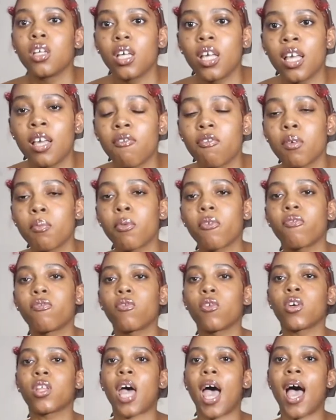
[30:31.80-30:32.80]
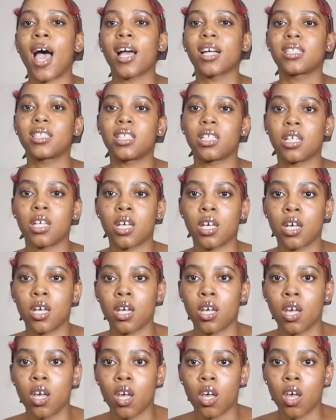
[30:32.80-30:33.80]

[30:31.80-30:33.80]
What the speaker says: before the accident,